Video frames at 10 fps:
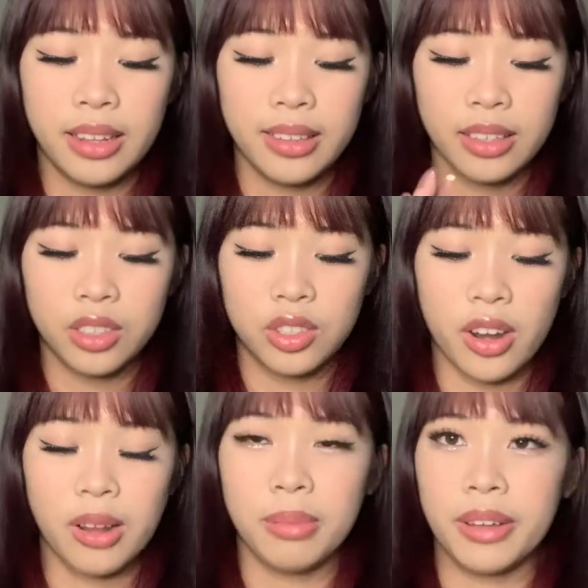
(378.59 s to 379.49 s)
it's like
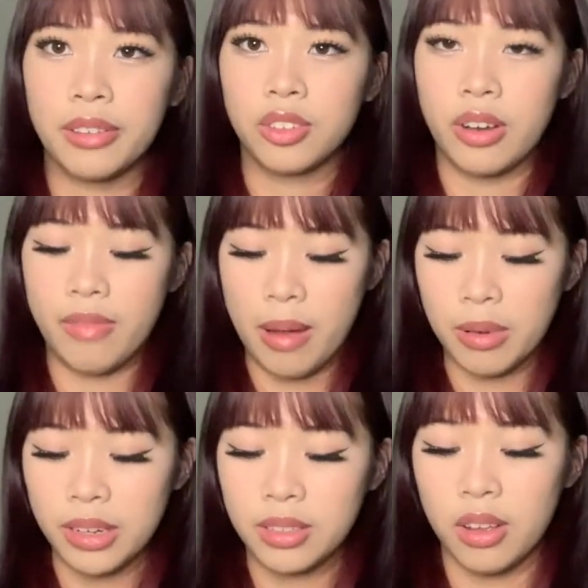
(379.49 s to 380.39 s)
straight up like straight
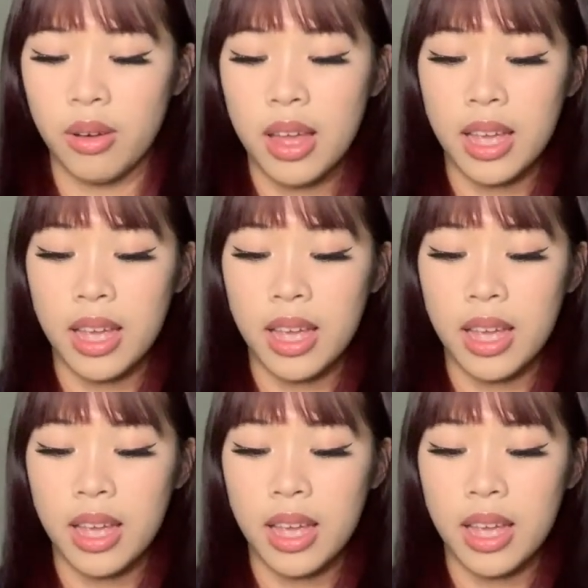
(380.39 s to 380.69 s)
fabric, so